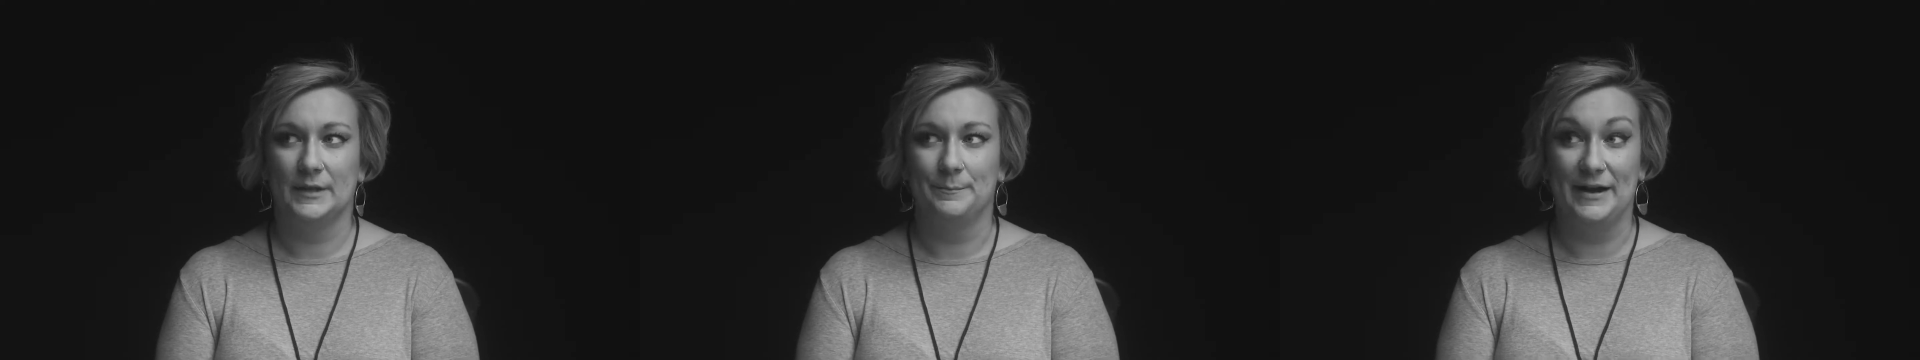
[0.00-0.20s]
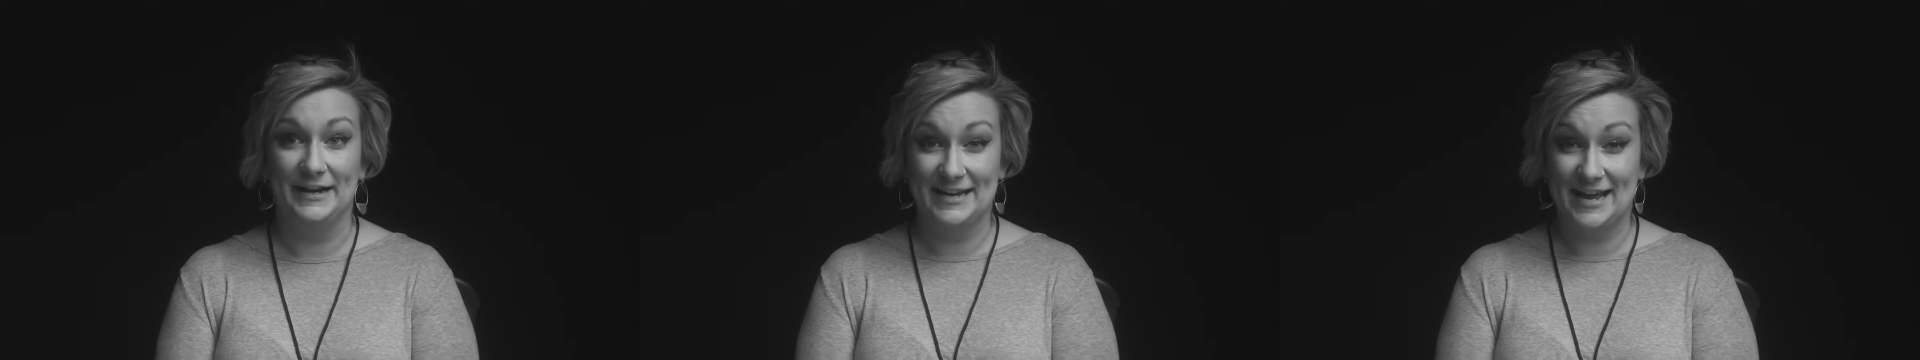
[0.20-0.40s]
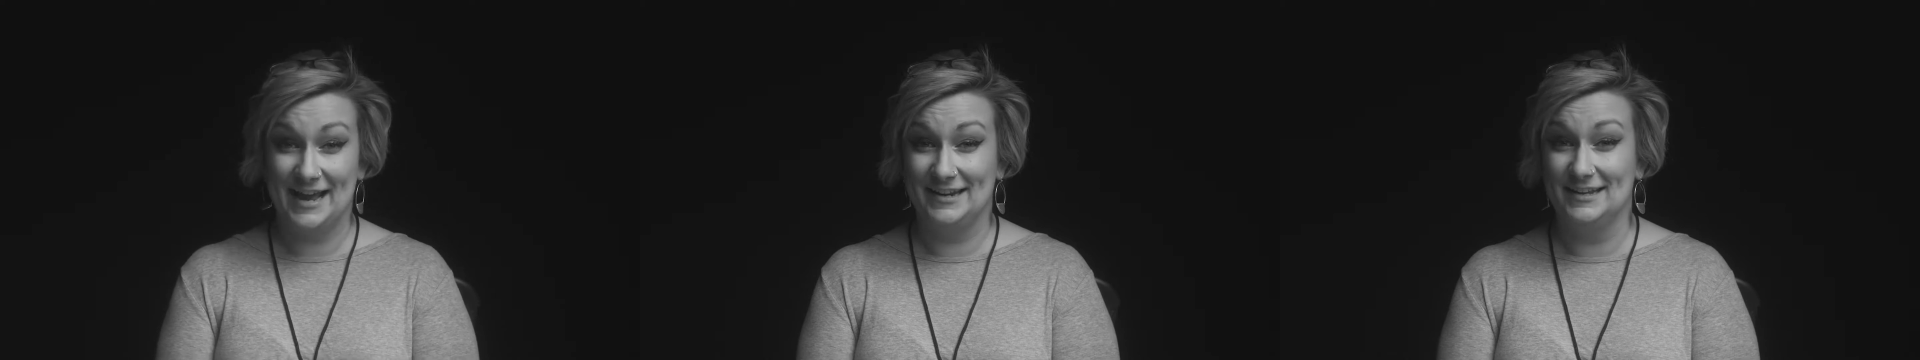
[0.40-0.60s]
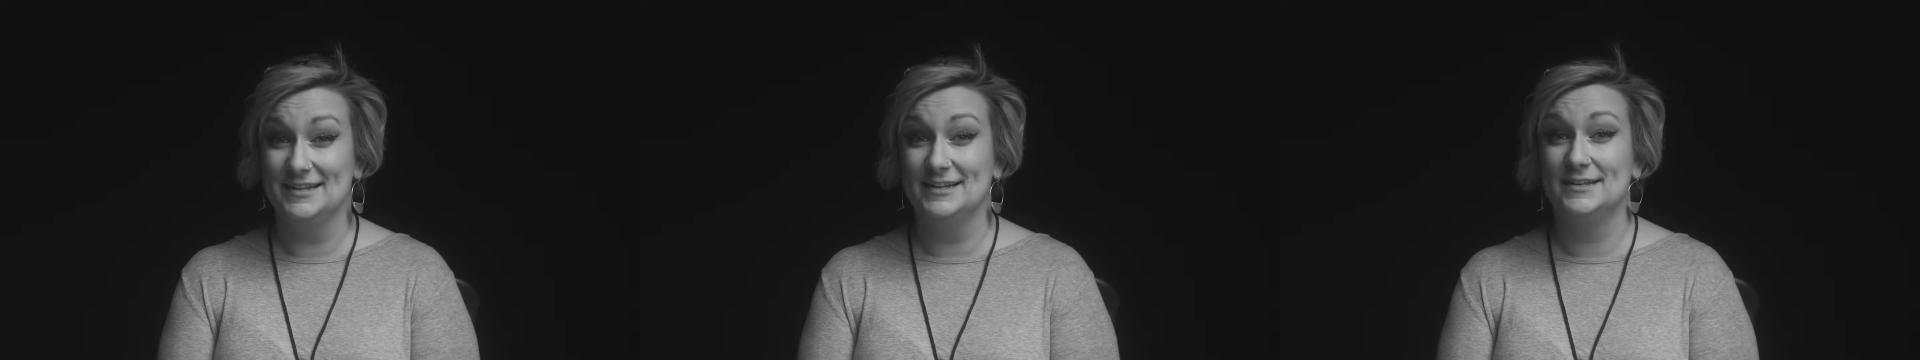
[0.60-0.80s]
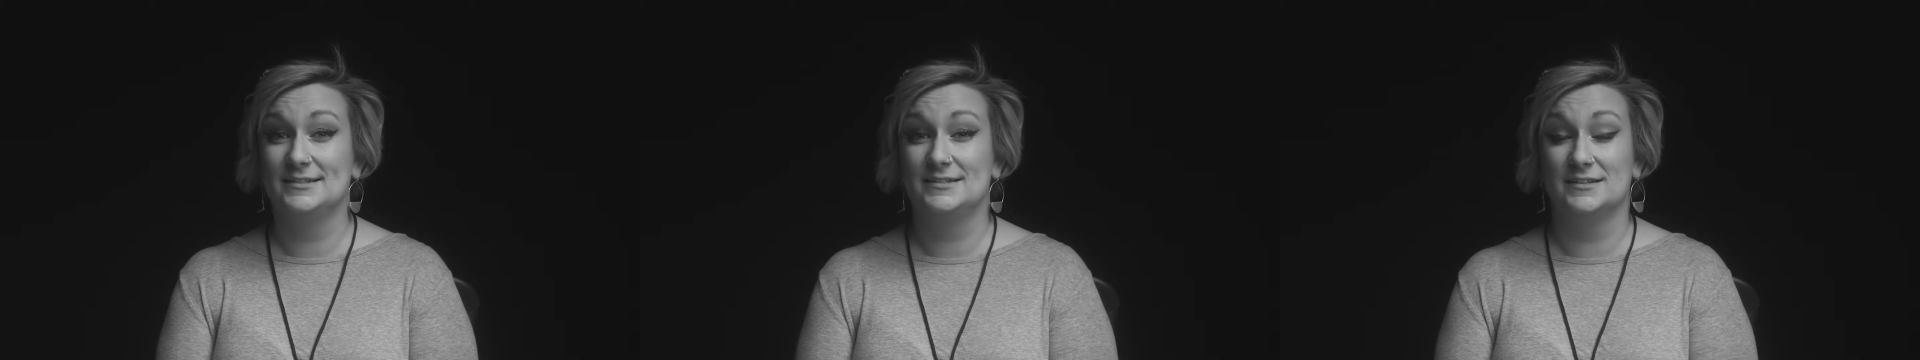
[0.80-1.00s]
My dad
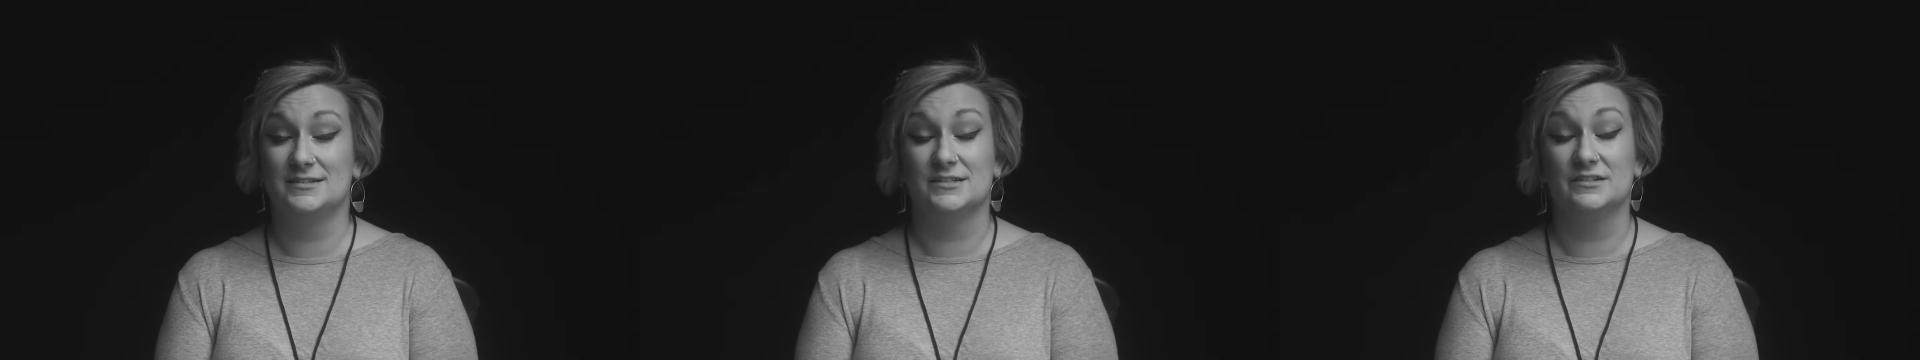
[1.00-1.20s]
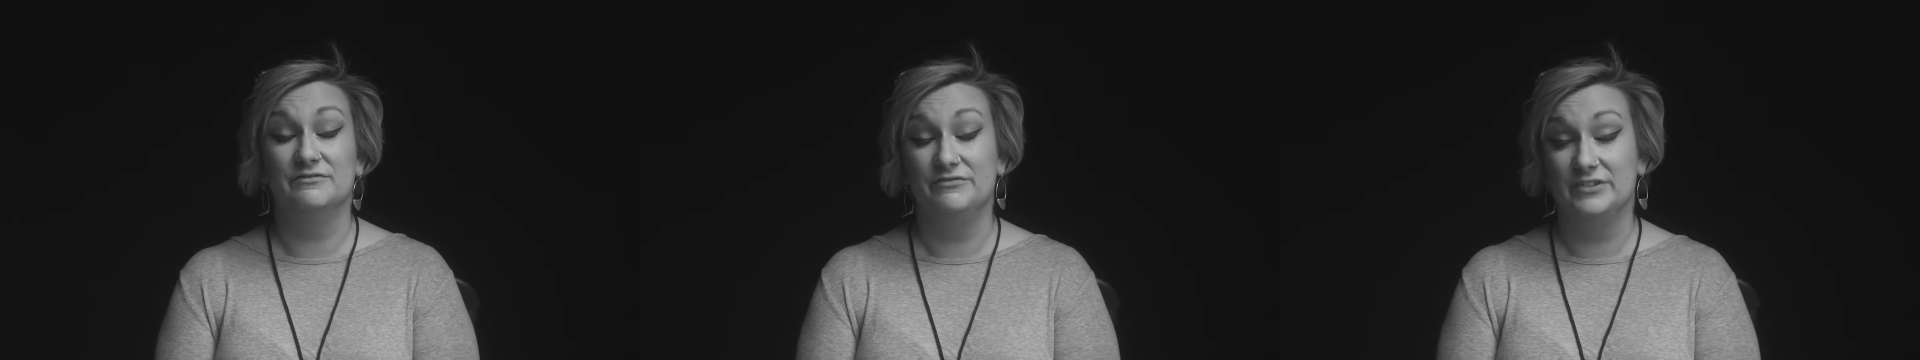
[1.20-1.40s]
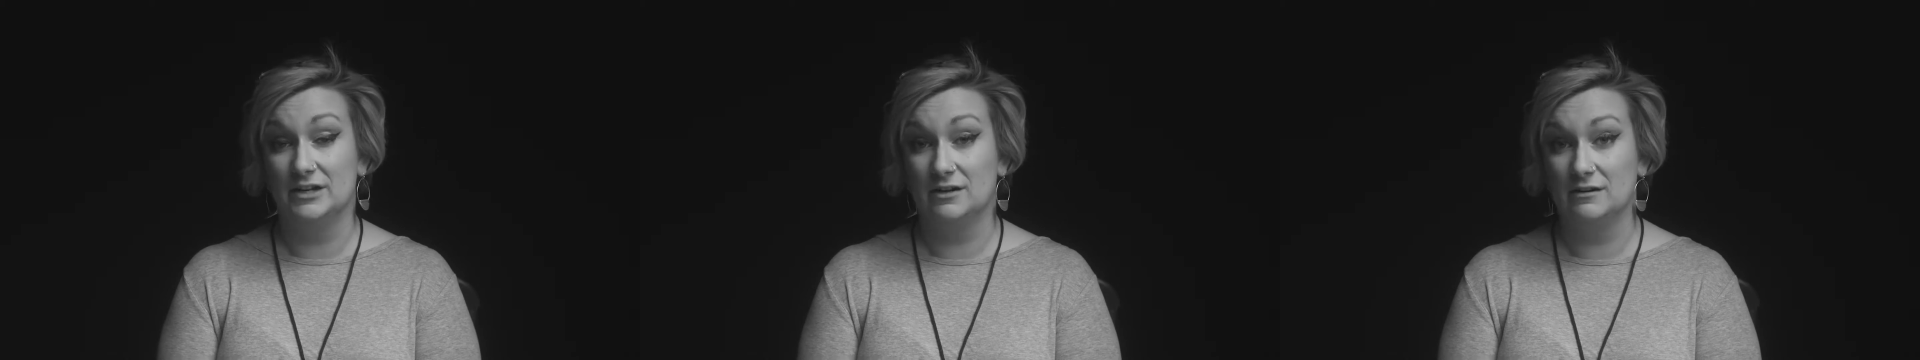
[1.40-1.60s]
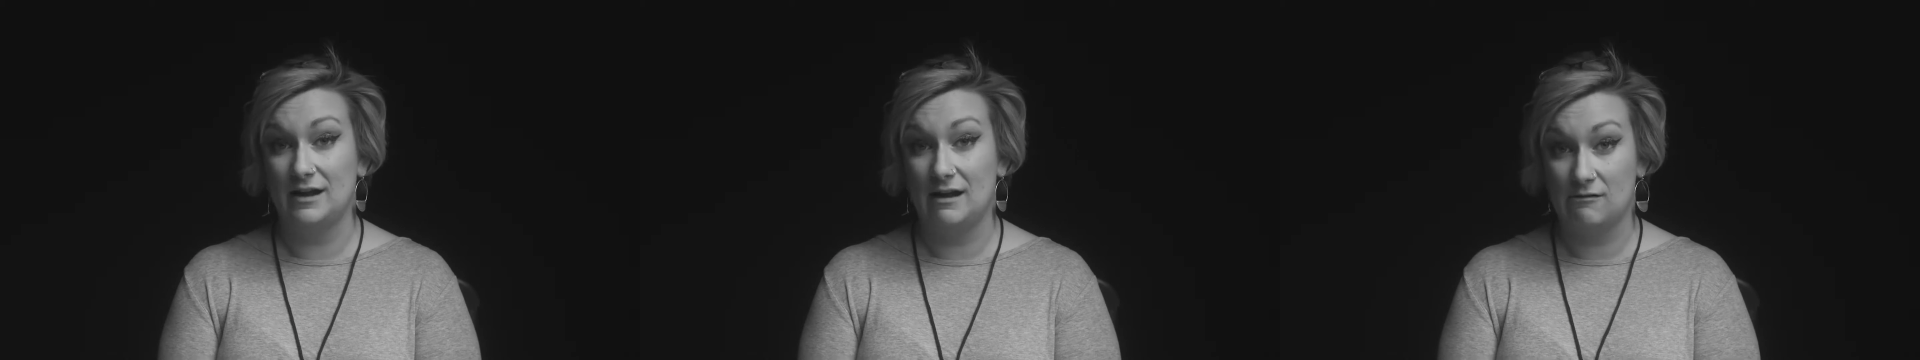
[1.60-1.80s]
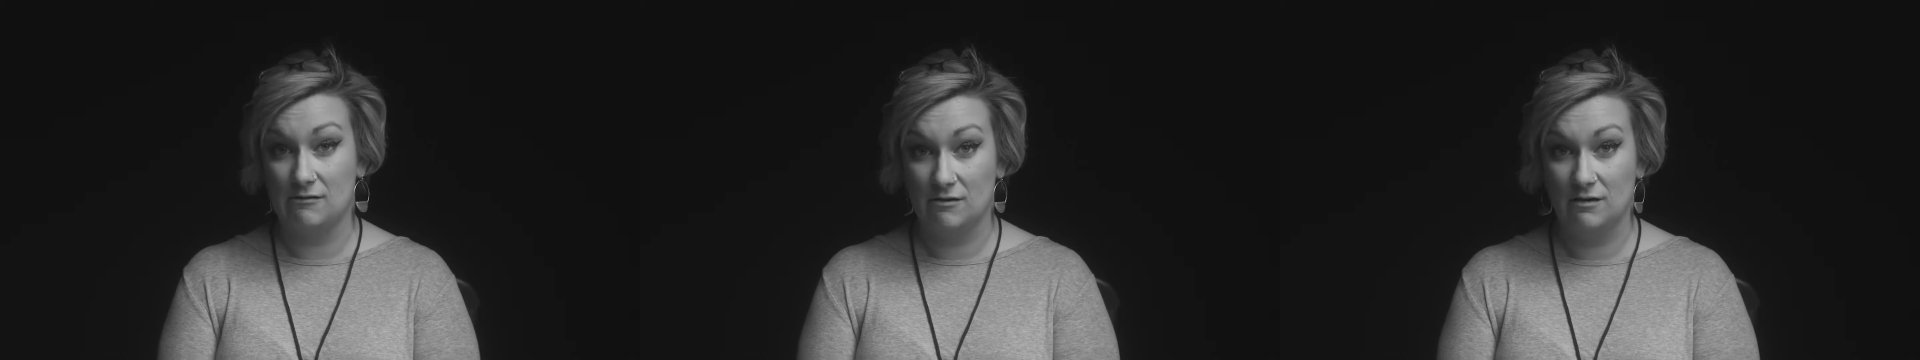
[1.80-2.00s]
is a severe
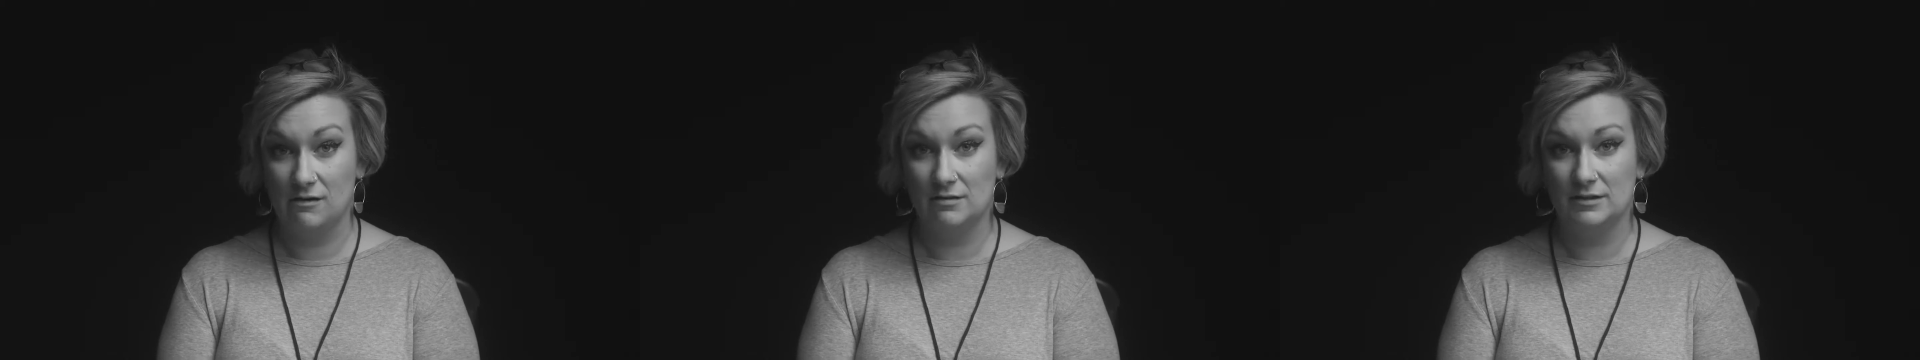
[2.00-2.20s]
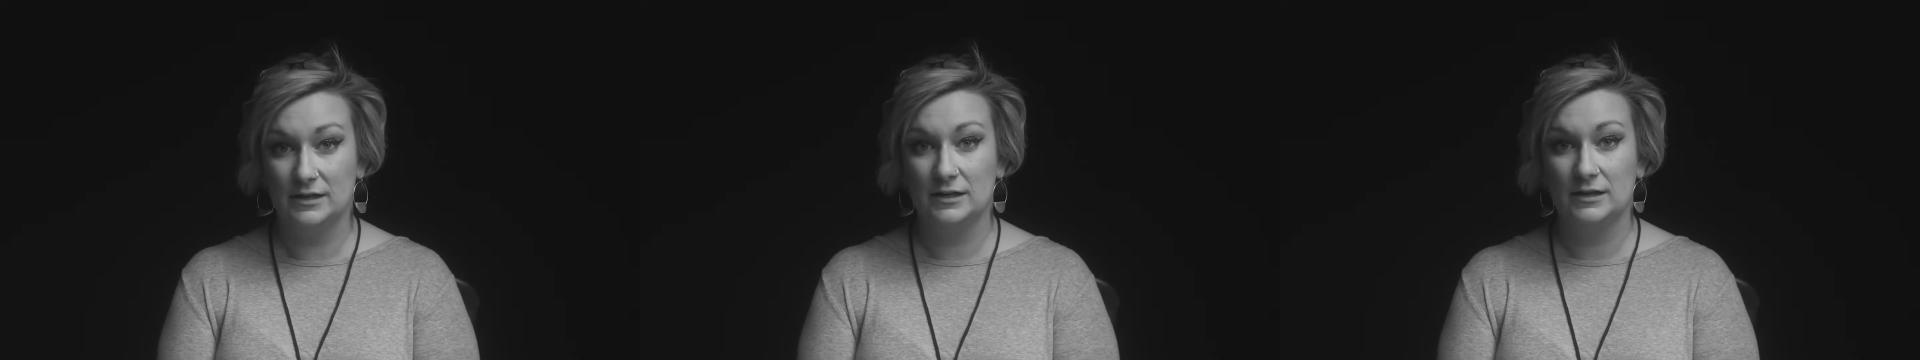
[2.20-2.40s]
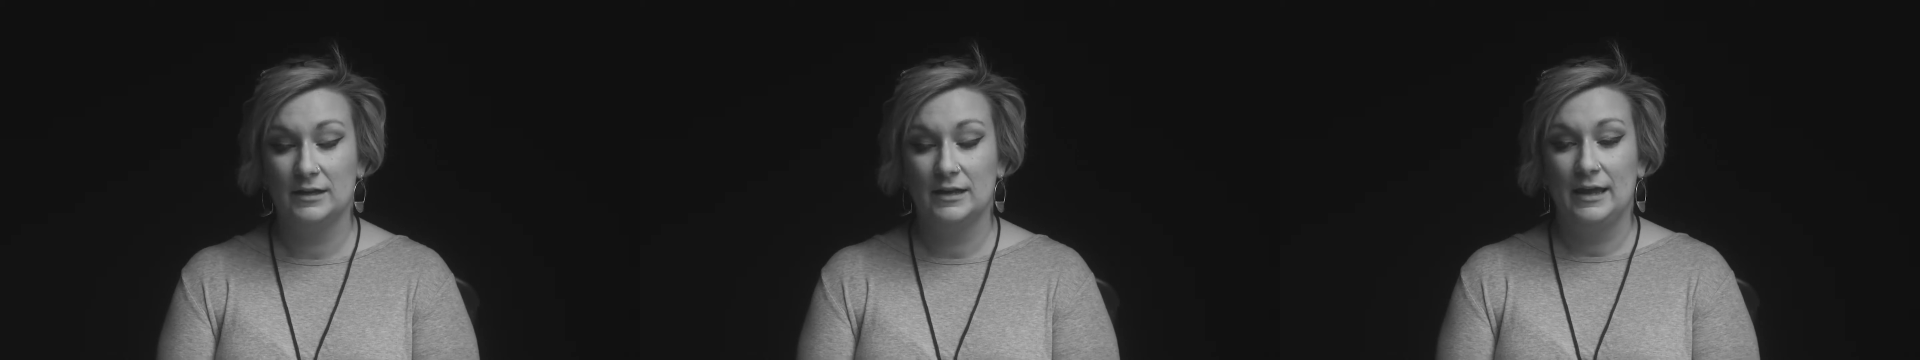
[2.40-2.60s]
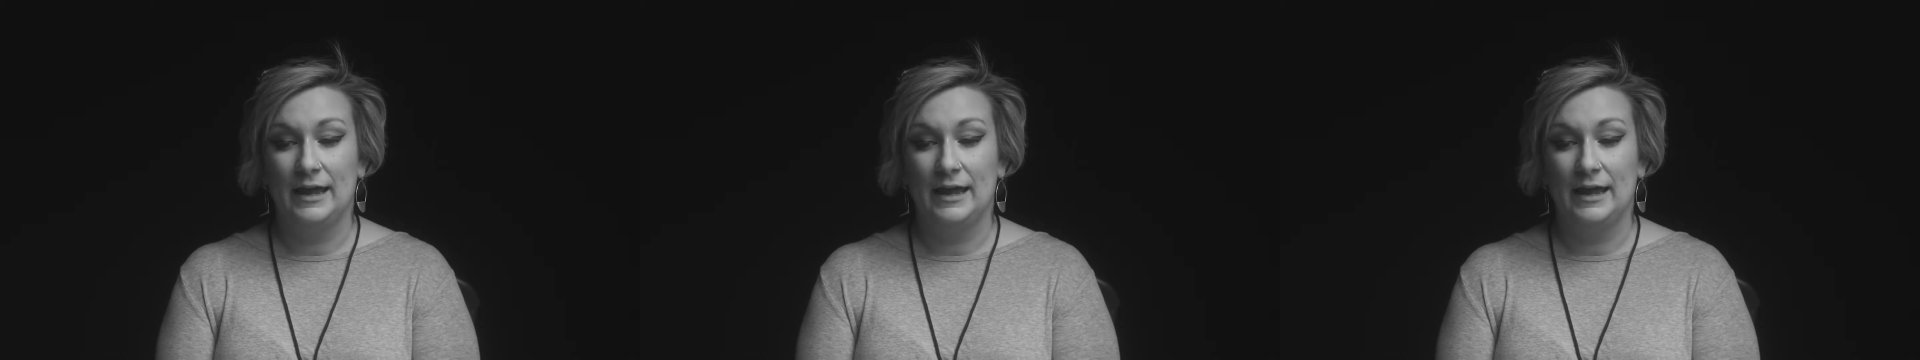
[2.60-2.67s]
alcoholic,